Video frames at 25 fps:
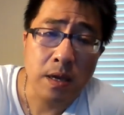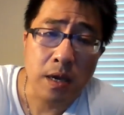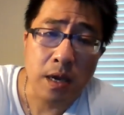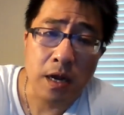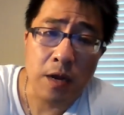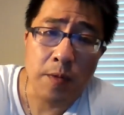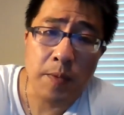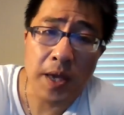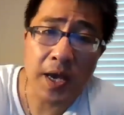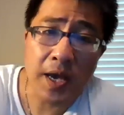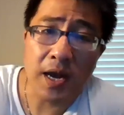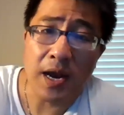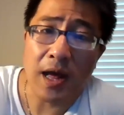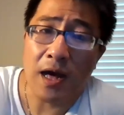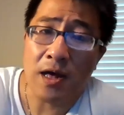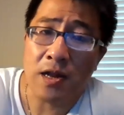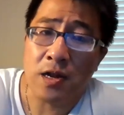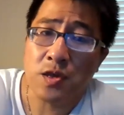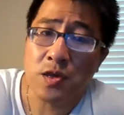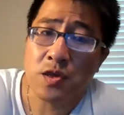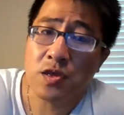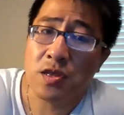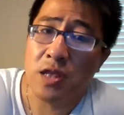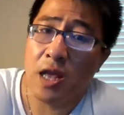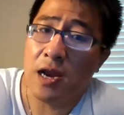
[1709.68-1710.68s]
And we got to
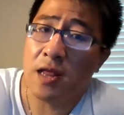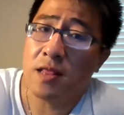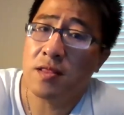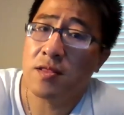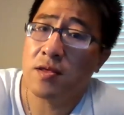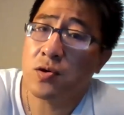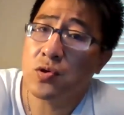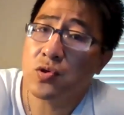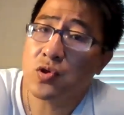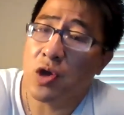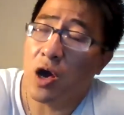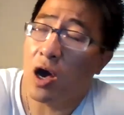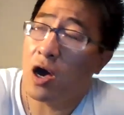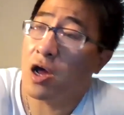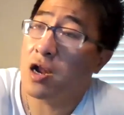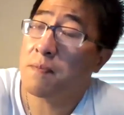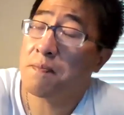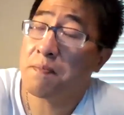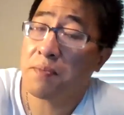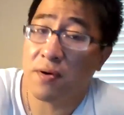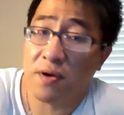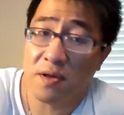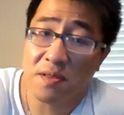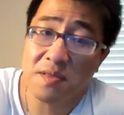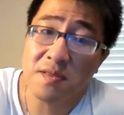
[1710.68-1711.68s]
understand those audit
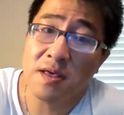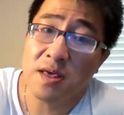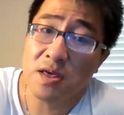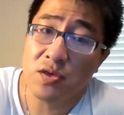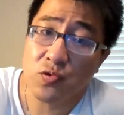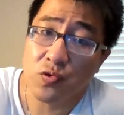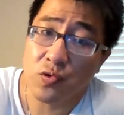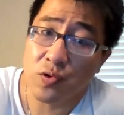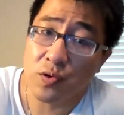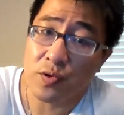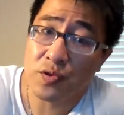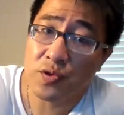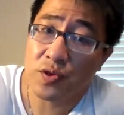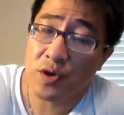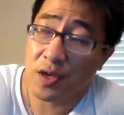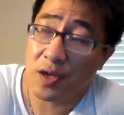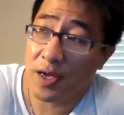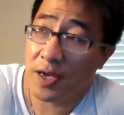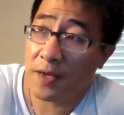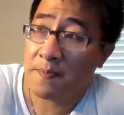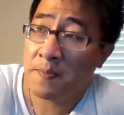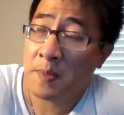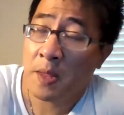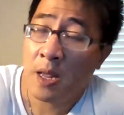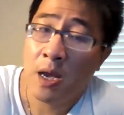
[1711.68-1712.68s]
procedures,
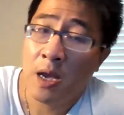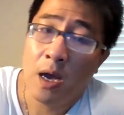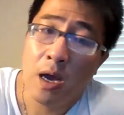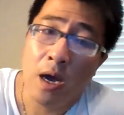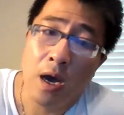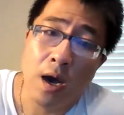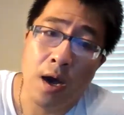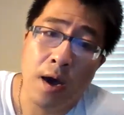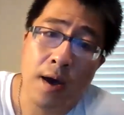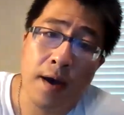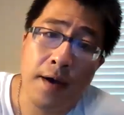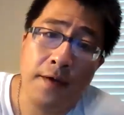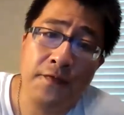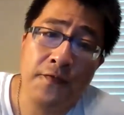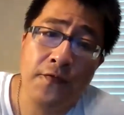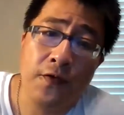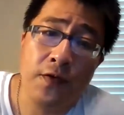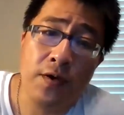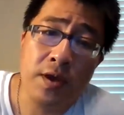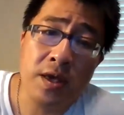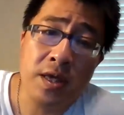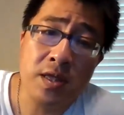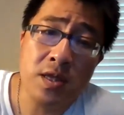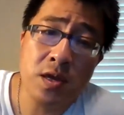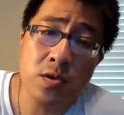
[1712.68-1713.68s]
okay?
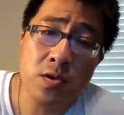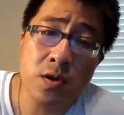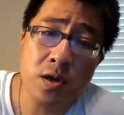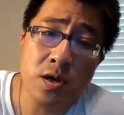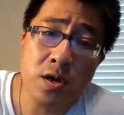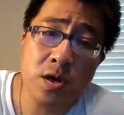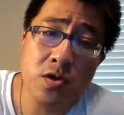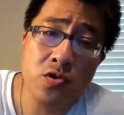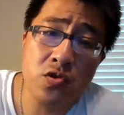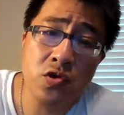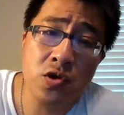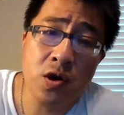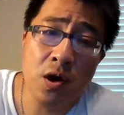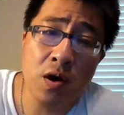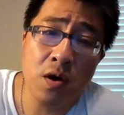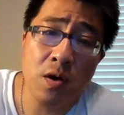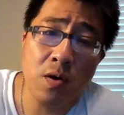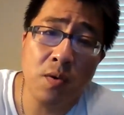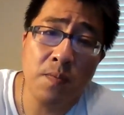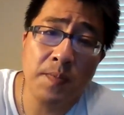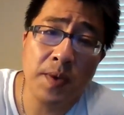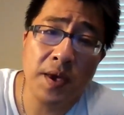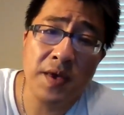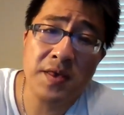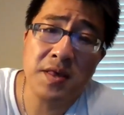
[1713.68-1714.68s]
For internal
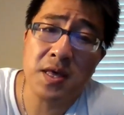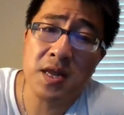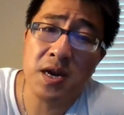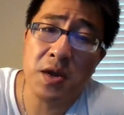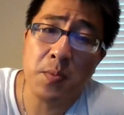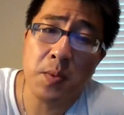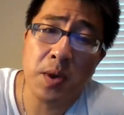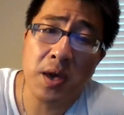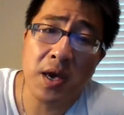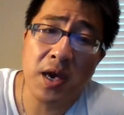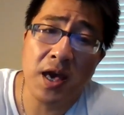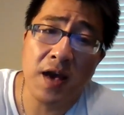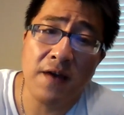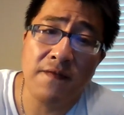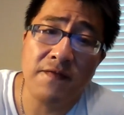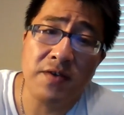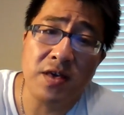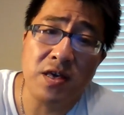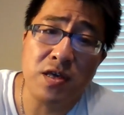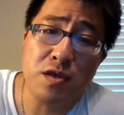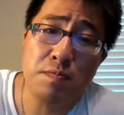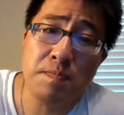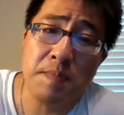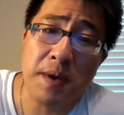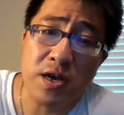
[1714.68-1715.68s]
control, basically we have
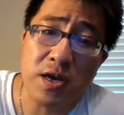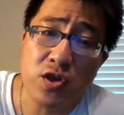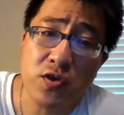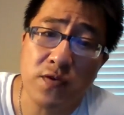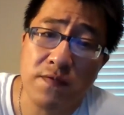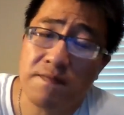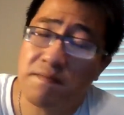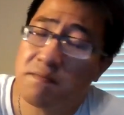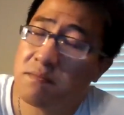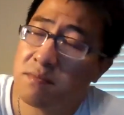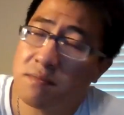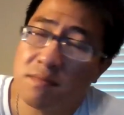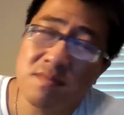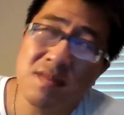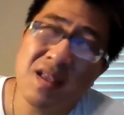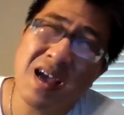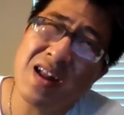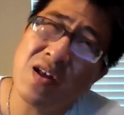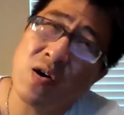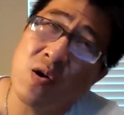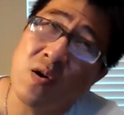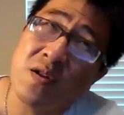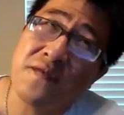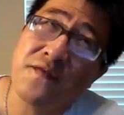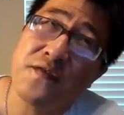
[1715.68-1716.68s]
inspection, not
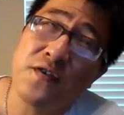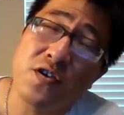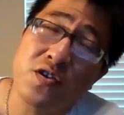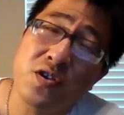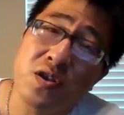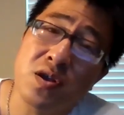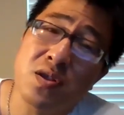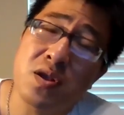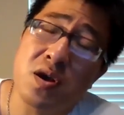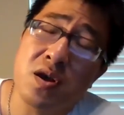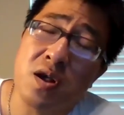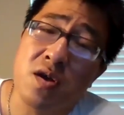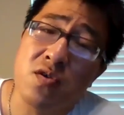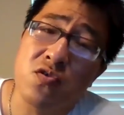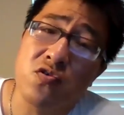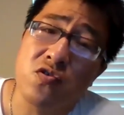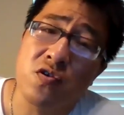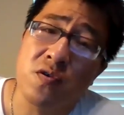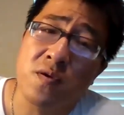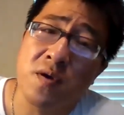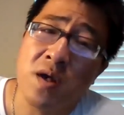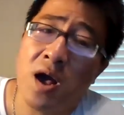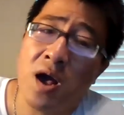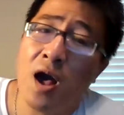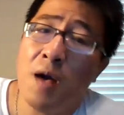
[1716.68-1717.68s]
only for internal
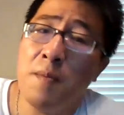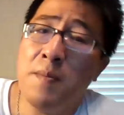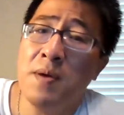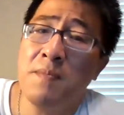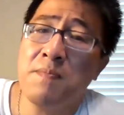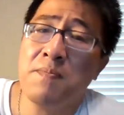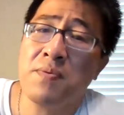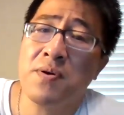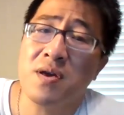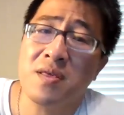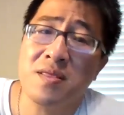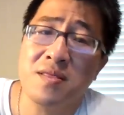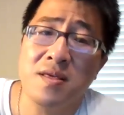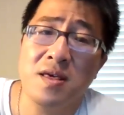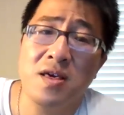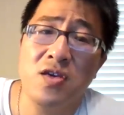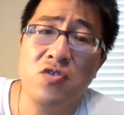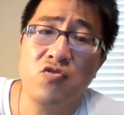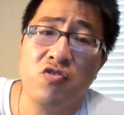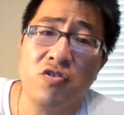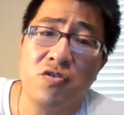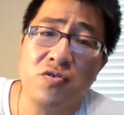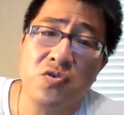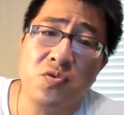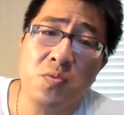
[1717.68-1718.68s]
control, common
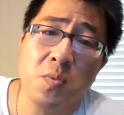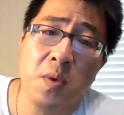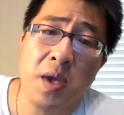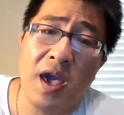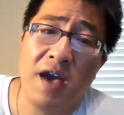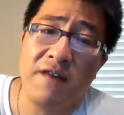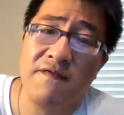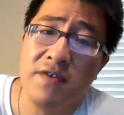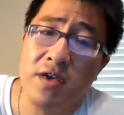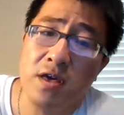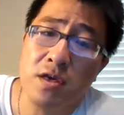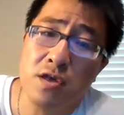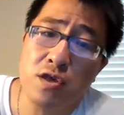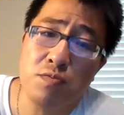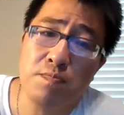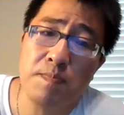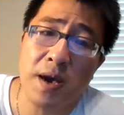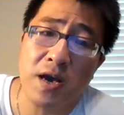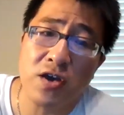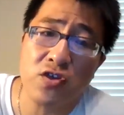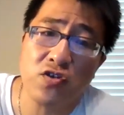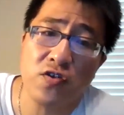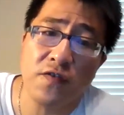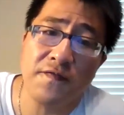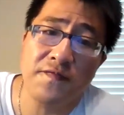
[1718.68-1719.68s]
procedures, we have
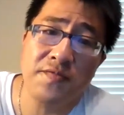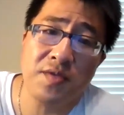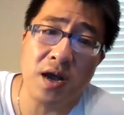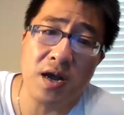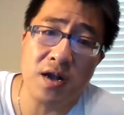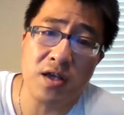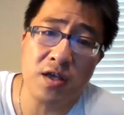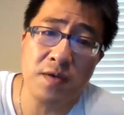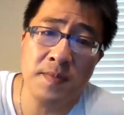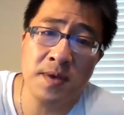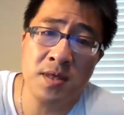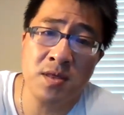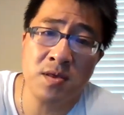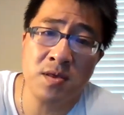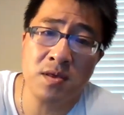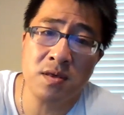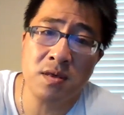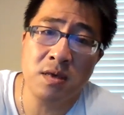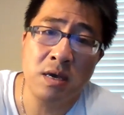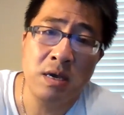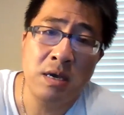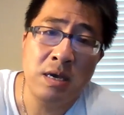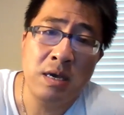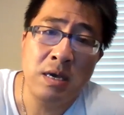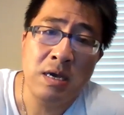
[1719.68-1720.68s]
inspection of documents,
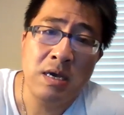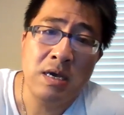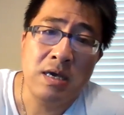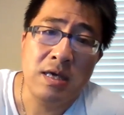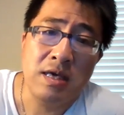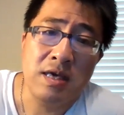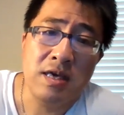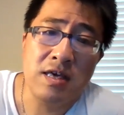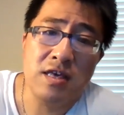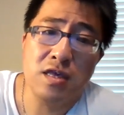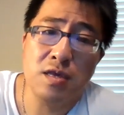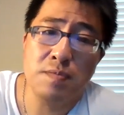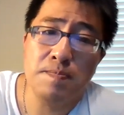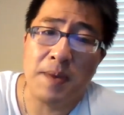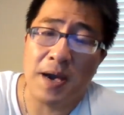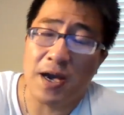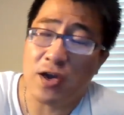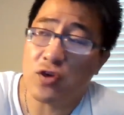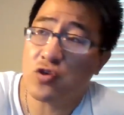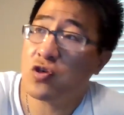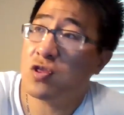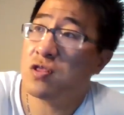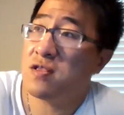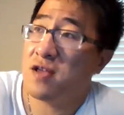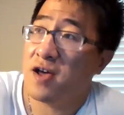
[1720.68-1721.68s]

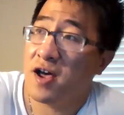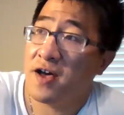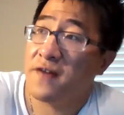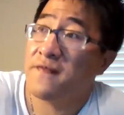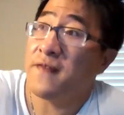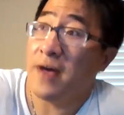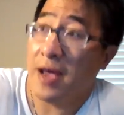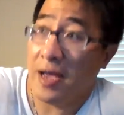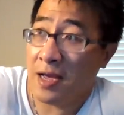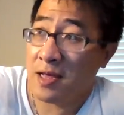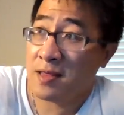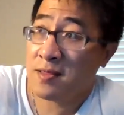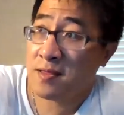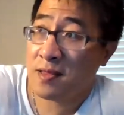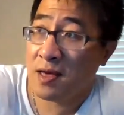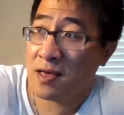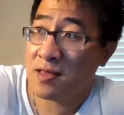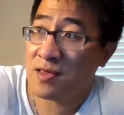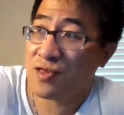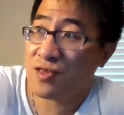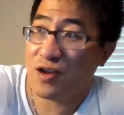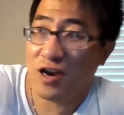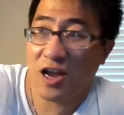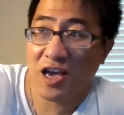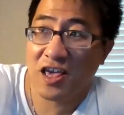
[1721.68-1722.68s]
inspection of
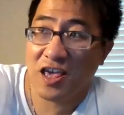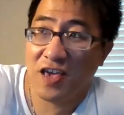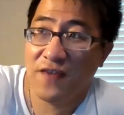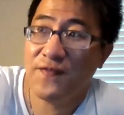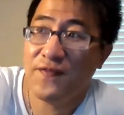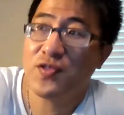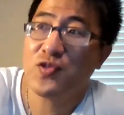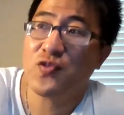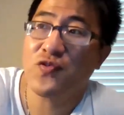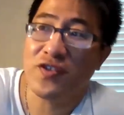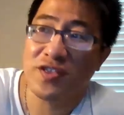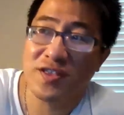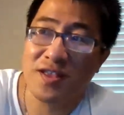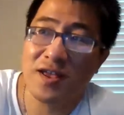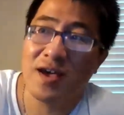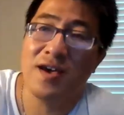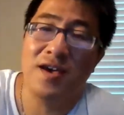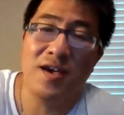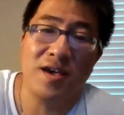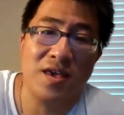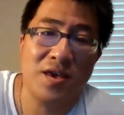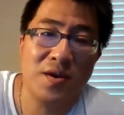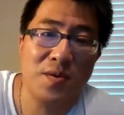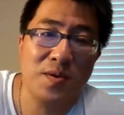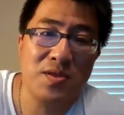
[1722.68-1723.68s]
assets, like inventory
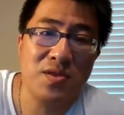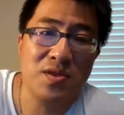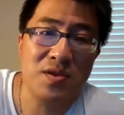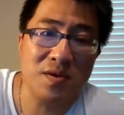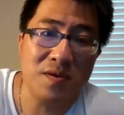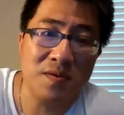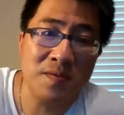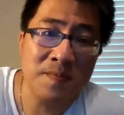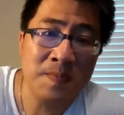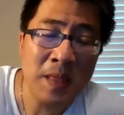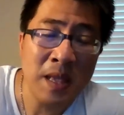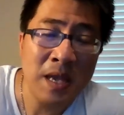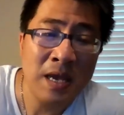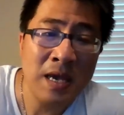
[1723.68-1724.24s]
take, you will do.